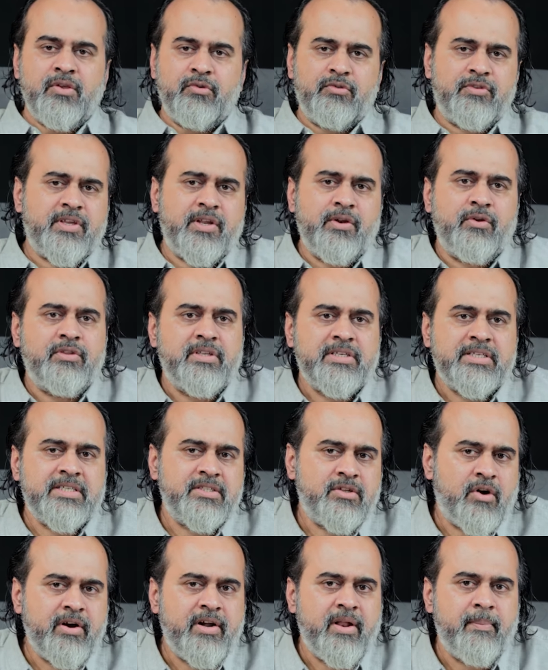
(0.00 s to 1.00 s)
You say, no, this
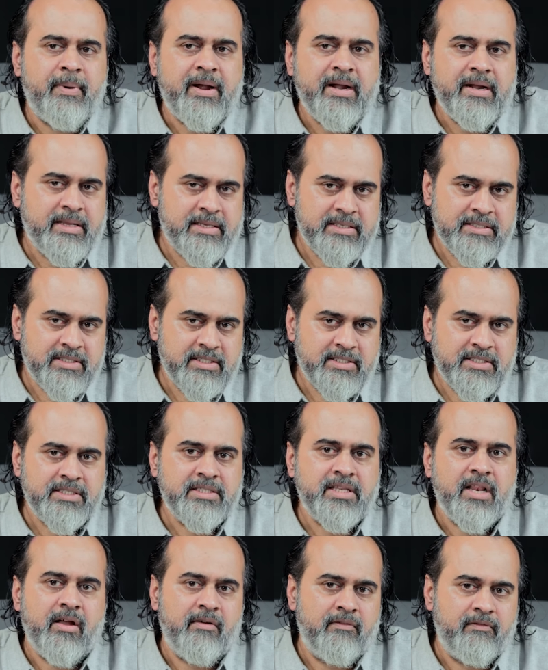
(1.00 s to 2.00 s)
is not dependence, this
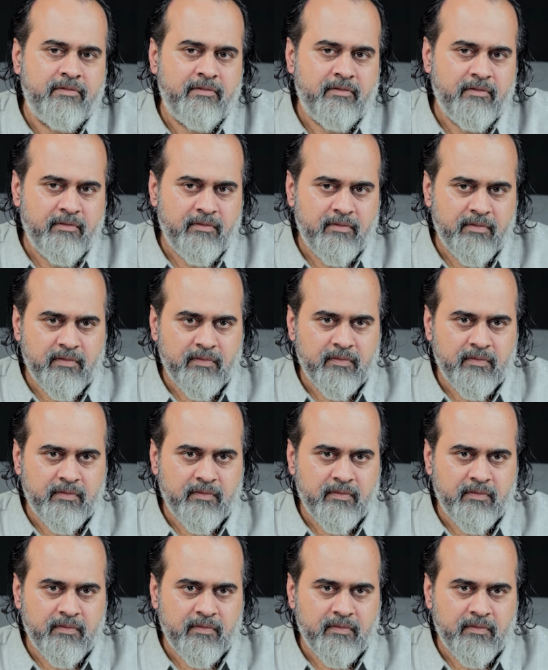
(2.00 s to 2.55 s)
is love.